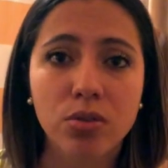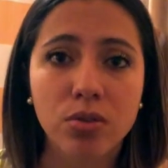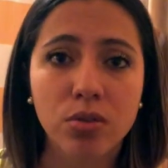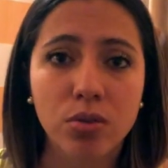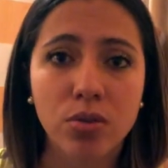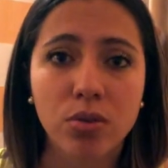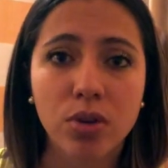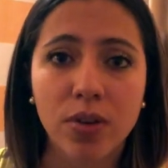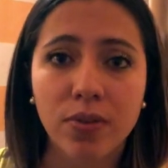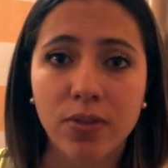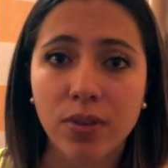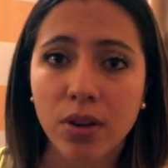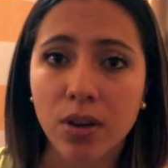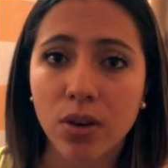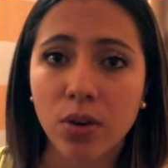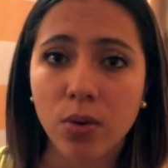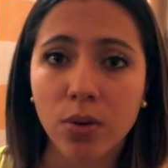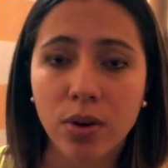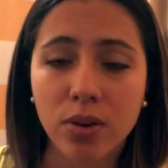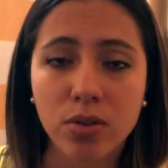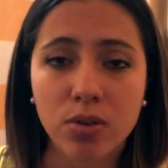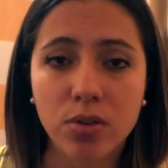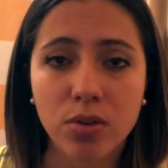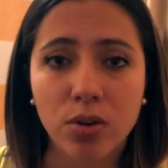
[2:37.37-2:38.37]
So you have to
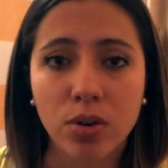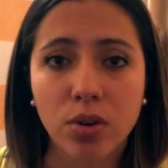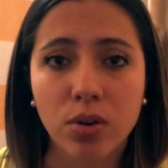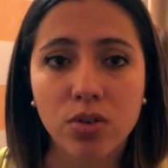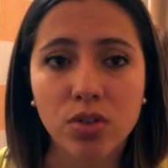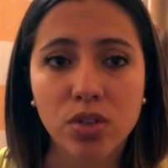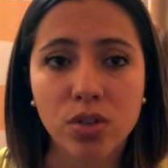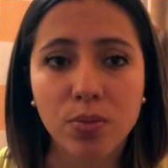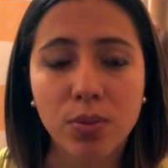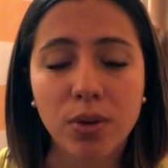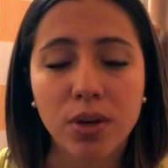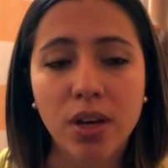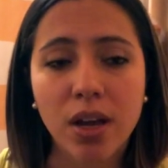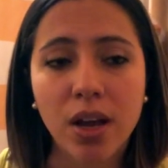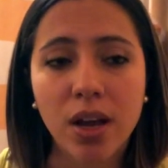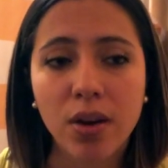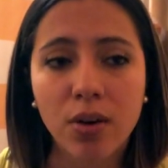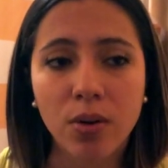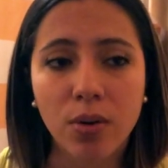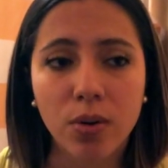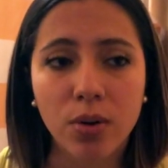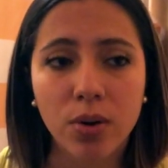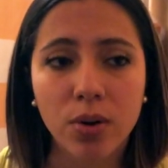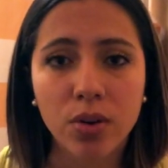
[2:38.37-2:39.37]
increase your
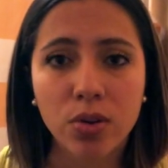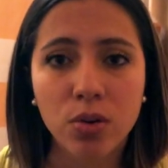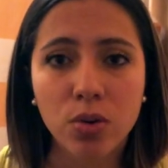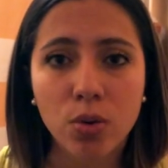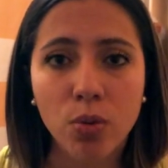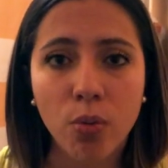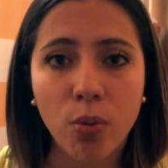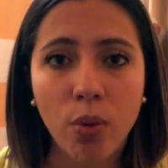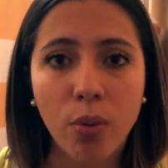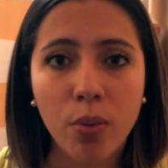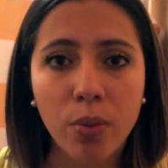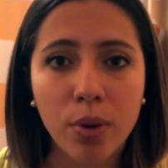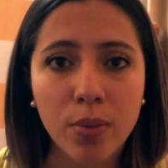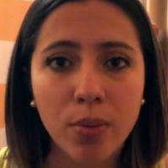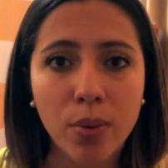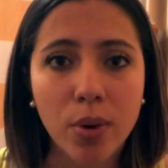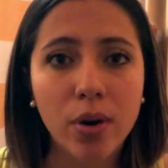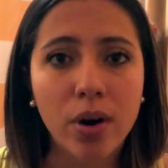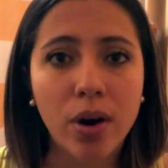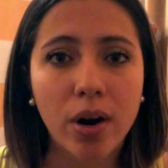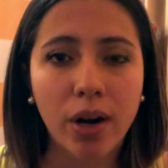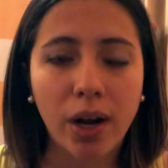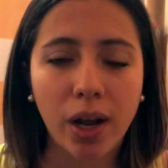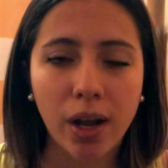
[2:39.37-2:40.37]
GPA or you will be
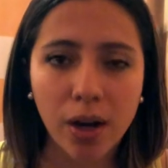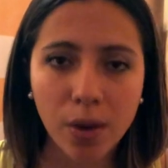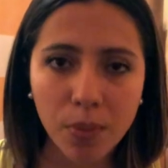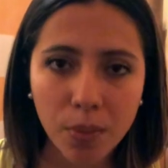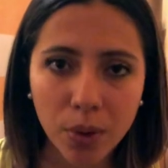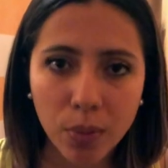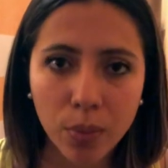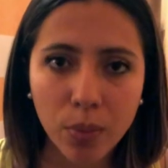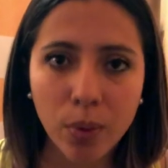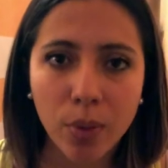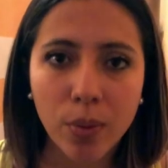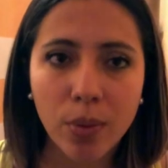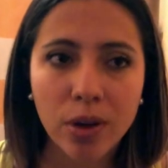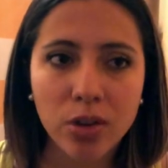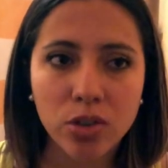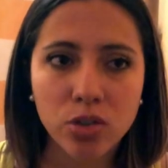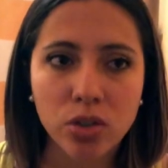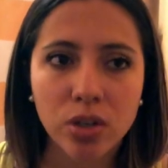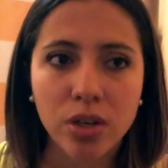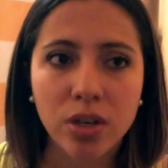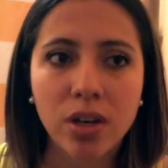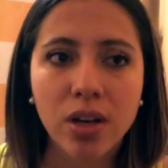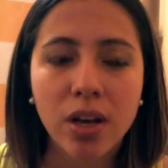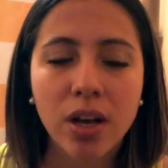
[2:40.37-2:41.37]
put on academic
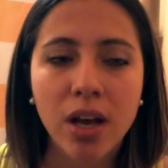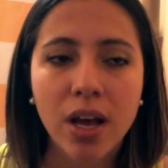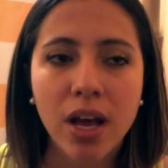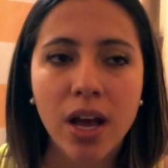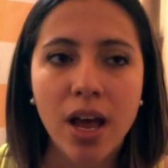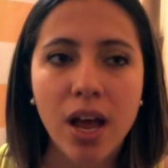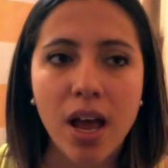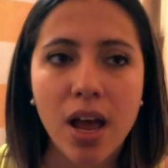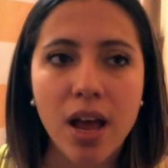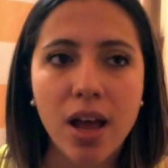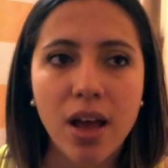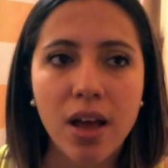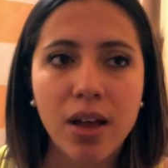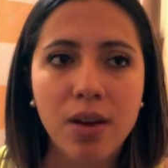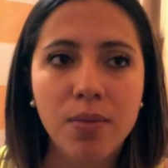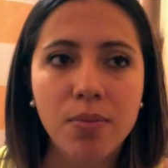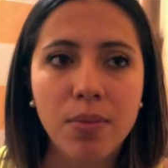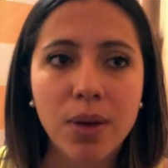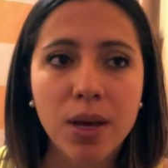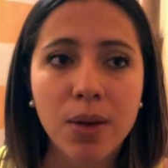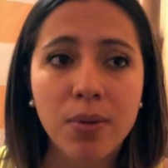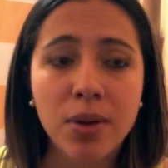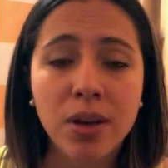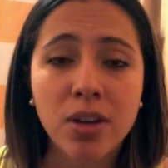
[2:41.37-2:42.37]
probation
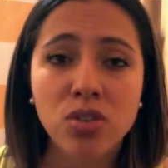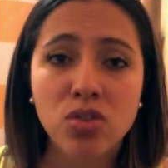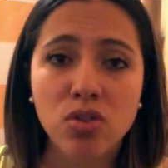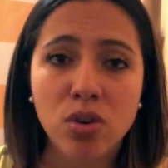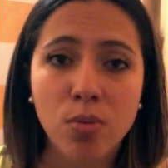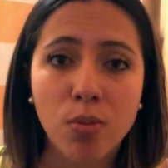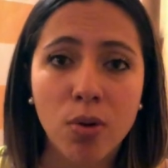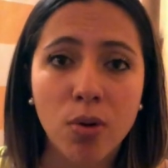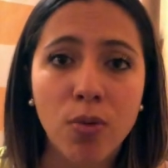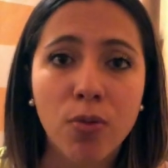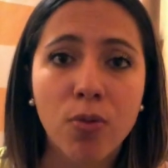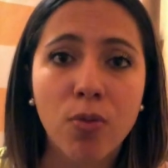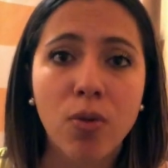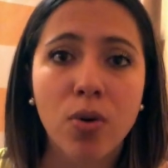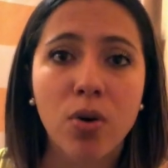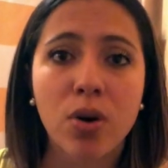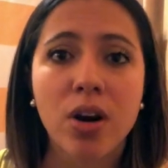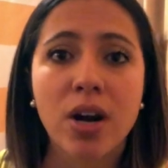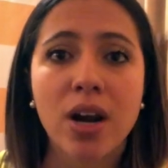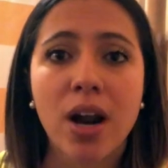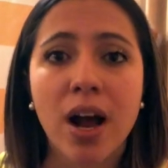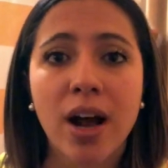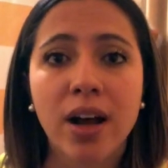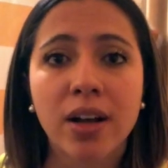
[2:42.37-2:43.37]
and maybe in trouble for
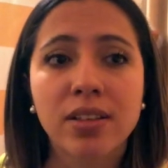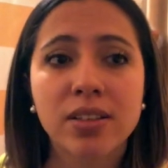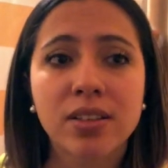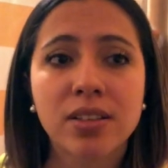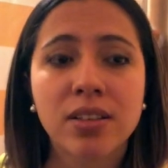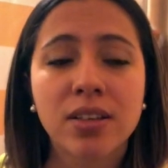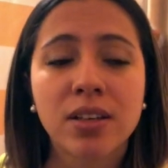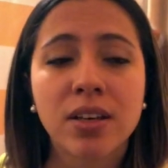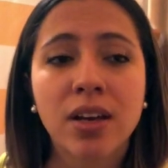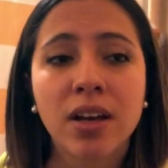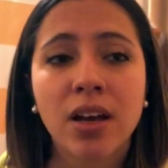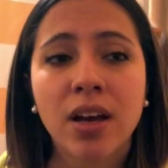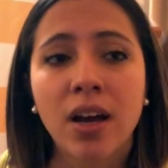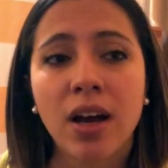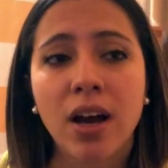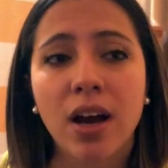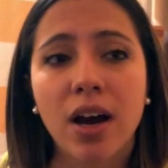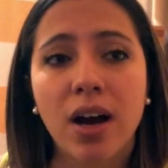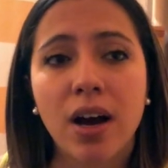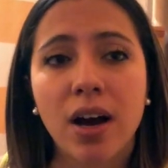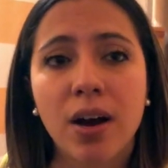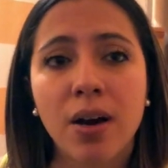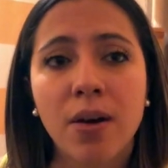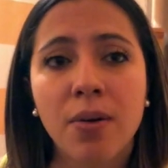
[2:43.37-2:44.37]
not
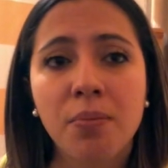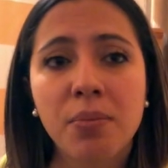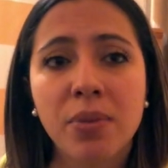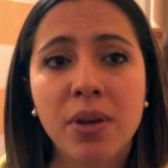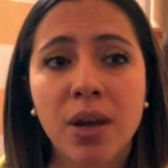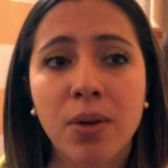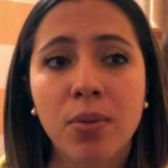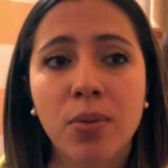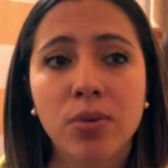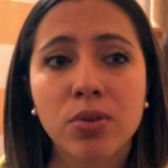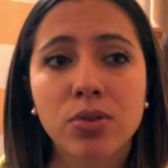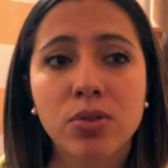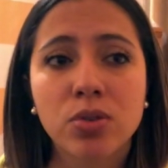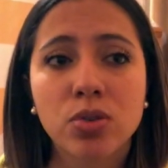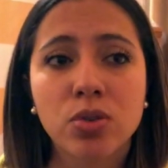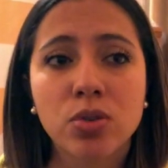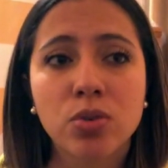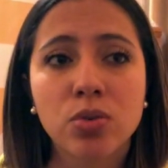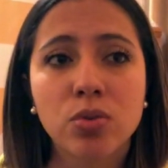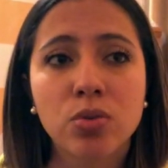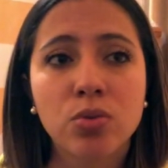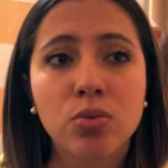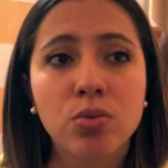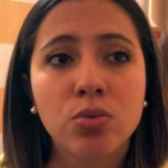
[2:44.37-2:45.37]
be able
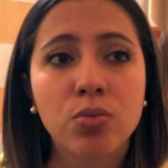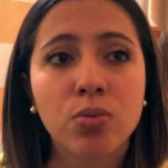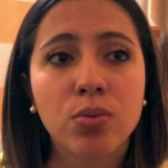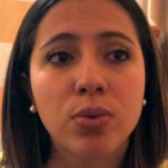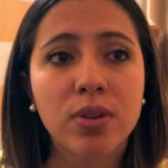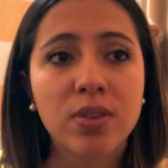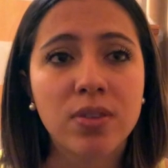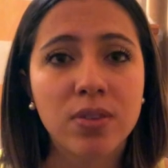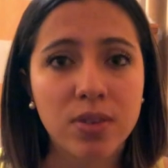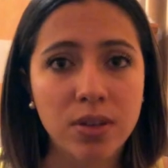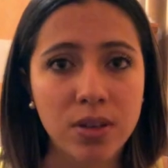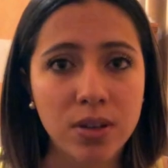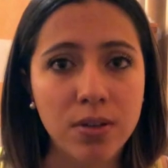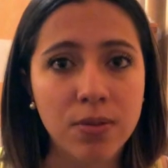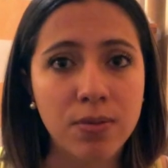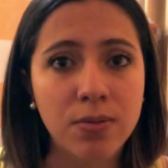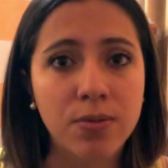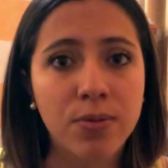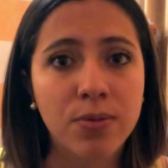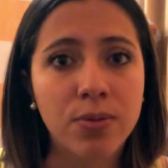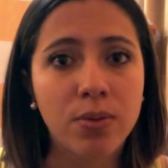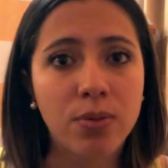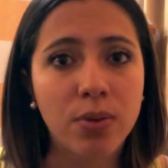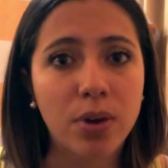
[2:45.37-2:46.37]
to
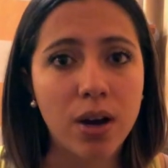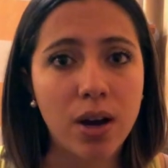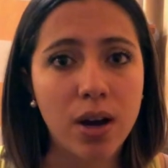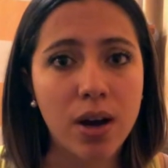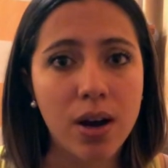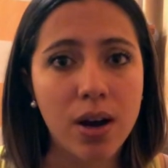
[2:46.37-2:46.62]
receive